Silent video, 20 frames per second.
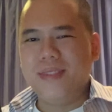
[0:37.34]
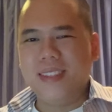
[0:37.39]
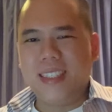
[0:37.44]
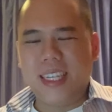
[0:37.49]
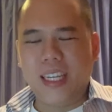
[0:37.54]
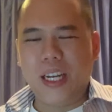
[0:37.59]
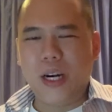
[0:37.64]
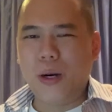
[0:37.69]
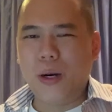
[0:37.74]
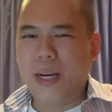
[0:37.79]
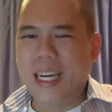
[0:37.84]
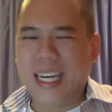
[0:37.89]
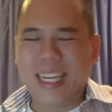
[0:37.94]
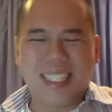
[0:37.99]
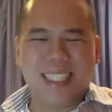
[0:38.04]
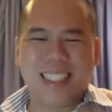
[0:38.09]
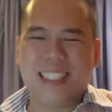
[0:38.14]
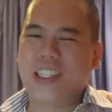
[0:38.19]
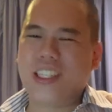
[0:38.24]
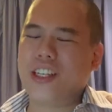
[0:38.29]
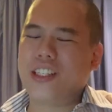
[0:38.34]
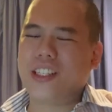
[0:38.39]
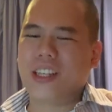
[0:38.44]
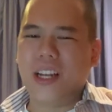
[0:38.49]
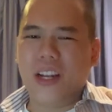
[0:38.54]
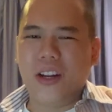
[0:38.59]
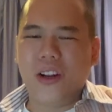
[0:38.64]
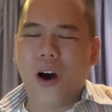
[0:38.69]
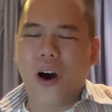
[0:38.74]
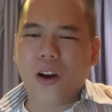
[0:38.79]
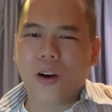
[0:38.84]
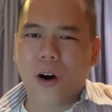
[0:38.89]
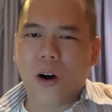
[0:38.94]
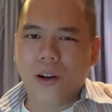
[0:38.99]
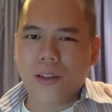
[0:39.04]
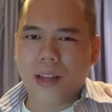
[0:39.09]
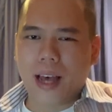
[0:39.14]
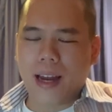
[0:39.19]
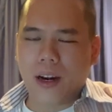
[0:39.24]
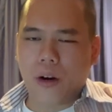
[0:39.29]
You know, it's just not
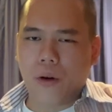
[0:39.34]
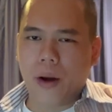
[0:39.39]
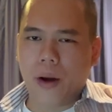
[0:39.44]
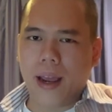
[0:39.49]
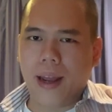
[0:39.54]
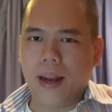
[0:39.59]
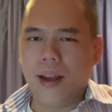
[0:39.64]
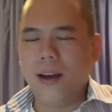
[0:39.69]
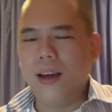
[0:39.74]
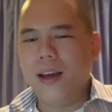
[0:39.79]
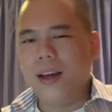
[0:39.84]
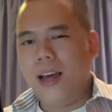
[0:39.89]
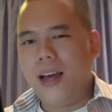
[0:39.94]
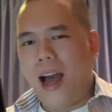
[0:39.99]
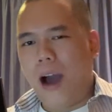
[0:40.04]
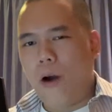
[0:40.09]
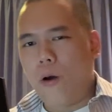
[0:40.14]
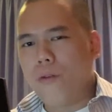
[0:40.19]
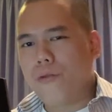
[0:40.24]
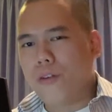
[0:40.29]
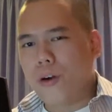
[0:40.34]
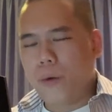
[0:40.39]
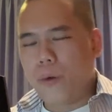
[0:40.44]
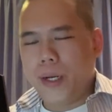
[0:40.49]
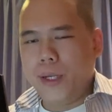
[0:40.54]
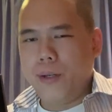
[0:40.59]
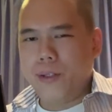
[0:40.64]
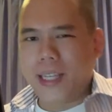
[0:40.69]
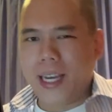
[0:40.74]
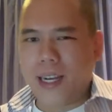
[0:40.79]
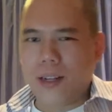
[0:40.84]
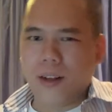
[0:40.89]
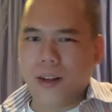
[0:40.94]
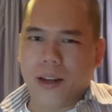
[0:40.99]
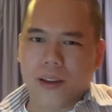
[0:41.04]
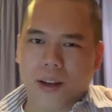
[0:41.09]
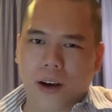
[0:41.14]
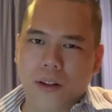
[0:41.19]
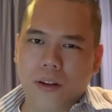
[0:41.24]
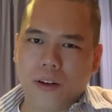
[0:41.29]
all that great. However, when you take a look
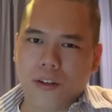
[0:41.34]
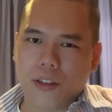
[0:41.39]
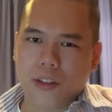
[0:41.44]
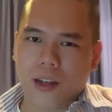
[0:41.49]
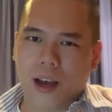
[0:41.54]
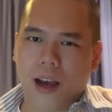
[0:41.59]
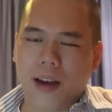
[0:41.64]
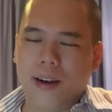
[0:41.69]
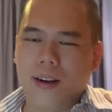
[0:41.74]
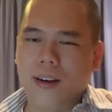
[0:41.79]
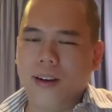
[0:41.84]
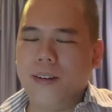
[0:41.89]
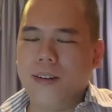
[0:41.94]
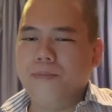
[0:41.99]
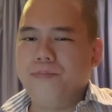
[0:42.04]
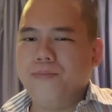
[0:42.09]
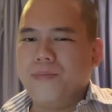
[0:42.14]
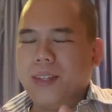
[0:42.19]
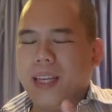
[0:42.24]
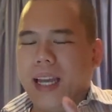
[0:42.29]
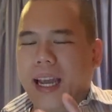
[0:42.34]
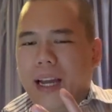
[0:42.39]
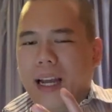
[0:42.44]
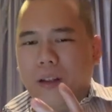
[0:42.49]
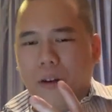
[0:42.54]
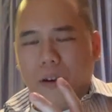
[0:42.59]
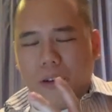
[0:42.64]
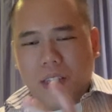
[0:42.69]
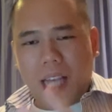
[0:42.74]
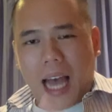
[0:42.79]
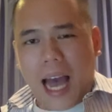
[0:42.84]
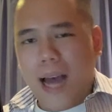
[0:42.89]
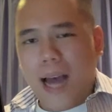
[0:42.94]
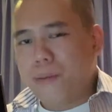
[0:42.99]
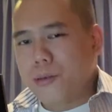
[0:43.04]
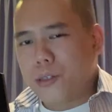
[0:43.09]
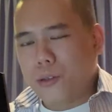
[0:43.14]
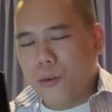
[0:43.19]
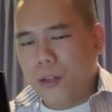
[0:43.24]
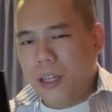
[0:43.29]
at the Otherside, it looks
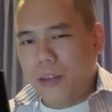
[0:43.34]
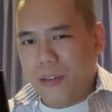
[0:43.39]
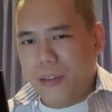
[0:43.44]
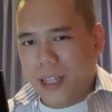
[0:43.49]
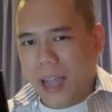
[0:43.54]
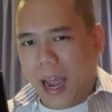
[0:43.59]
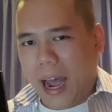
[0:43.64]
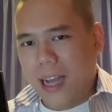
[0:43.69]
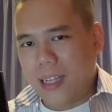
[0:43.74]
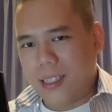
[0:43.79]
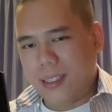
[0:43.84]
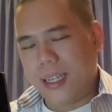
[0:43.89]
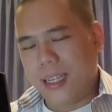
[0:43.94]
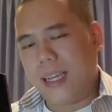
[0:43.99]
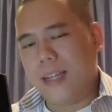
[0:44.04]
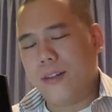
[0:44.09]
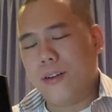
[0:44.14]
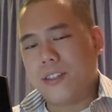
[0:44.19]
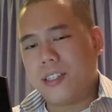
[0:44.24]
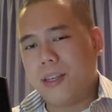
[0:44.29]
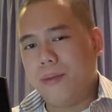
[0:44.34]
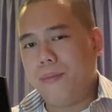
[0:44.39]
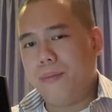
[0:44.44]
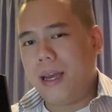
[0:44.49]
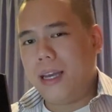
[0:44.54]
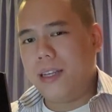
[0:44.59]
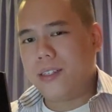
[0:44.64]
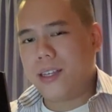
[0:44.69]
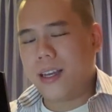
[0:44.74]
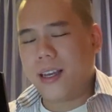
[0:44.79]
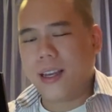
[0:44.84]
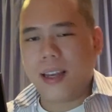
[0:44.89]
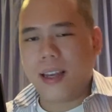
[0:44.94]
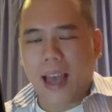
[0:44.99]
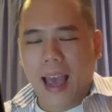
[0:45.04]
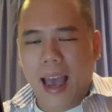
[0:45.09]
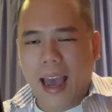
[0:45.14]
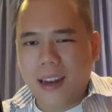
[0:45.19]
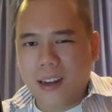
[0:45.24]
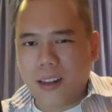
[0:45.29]
absolutely fantastic. It looks
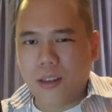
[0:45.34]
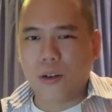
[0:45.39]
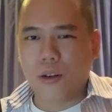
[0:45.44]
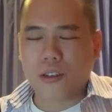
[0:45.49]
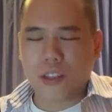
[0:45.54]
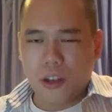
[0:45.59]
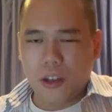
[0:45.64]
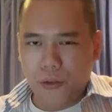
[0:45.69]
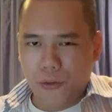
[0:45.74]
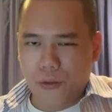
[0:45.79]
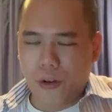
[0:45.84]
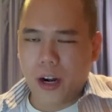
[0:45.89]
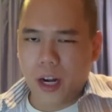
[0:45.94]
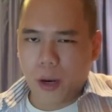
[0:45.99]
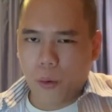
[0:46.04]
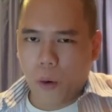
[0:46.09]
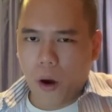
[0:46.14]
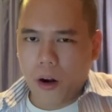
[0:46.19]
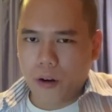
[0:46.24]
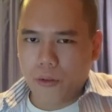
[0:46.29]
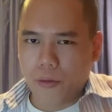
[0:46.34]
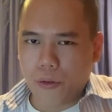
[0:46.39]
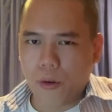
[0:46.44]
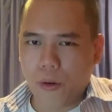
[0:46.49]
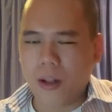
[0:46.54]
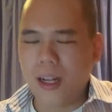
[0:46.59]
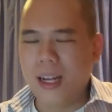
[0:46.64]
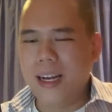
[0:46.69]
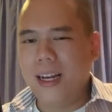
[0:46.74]
amazing and it looks very wonderful.